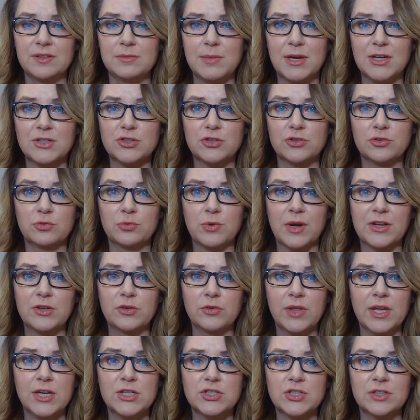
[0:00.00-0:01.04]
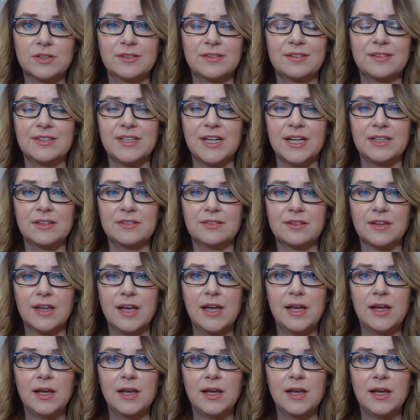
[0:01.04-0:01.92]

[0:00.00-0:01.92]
Measures Regulations states,